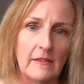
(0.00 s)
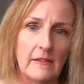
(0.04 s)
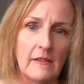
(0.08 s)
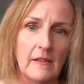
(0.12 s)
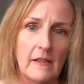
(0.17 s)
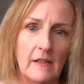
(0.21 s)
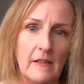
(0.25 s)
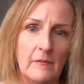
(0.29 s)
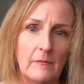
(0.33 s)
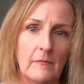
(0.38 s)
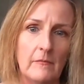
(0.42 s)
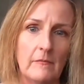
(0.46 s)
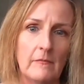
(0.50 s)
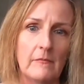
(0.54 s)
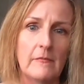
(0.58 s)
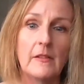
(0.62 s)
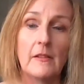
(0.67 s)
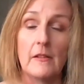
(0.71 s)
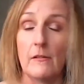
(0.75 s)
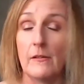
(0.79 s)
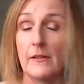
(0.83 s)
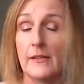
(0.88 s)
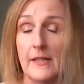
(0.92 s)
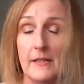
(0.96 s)

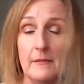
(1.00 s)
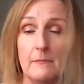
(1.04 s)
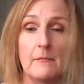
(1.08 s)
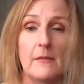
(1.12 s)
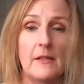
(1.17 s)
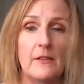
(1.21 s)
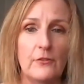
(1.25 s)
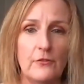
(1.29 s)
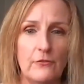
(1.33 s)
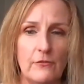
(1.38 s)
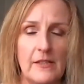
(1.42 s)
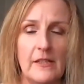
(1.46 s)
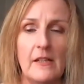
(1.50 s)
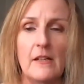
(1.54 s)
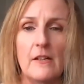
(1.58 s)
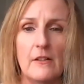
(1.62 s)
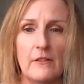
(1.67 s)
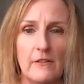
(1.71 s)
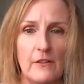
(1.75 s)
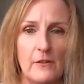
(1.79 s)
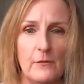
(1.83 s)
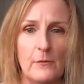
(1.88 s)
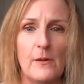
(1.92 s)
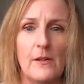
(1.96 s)
again, measuring
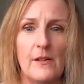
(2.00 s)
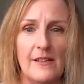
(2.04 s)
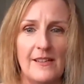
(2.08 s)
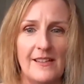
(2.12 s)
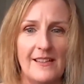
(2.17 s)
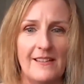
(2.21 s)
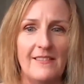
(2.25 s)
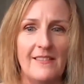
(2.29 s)
ROI